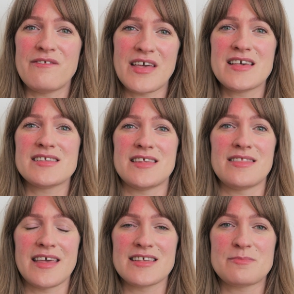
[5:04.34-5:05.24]
fingers
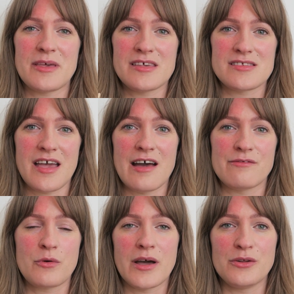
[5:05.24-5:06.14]
in things because I
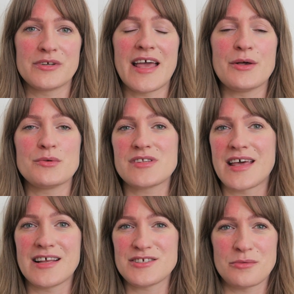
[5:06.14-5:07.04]
have quite long nails
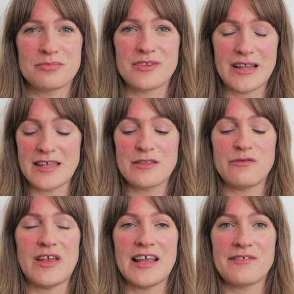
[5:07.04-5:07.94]
and I don't like the
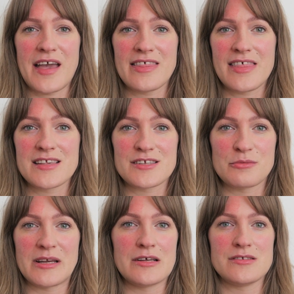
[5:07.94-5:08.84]
feeling of getting things
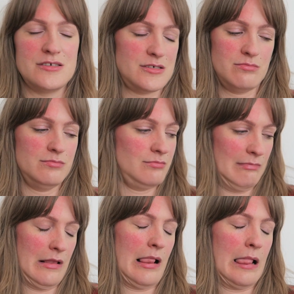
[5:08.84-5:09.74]
under my nails.
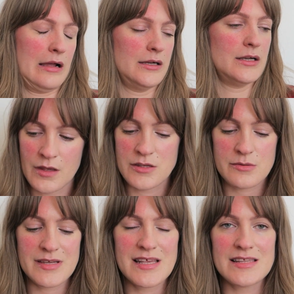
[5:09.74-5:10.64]

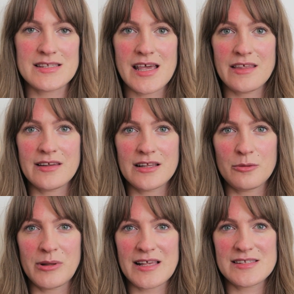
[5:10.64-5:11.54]
So I tend to take the
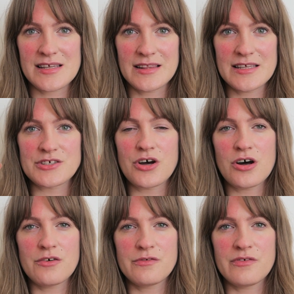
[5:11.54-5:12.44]
little plastic lid
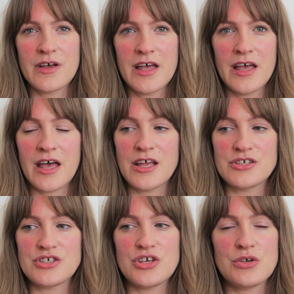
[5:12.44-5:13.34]
off
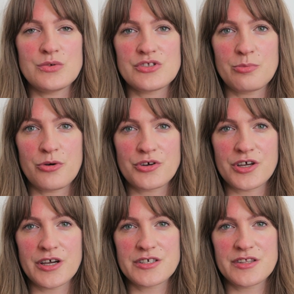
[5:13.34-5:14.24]
and use the
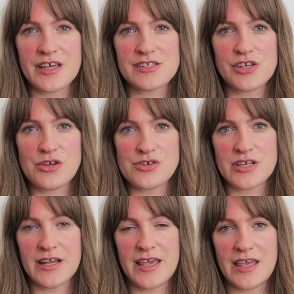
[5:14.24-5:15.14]
product that's
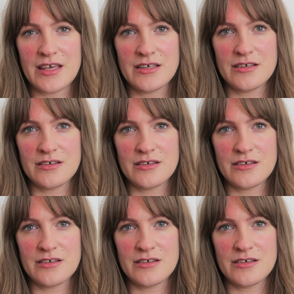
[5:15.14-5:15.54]
usually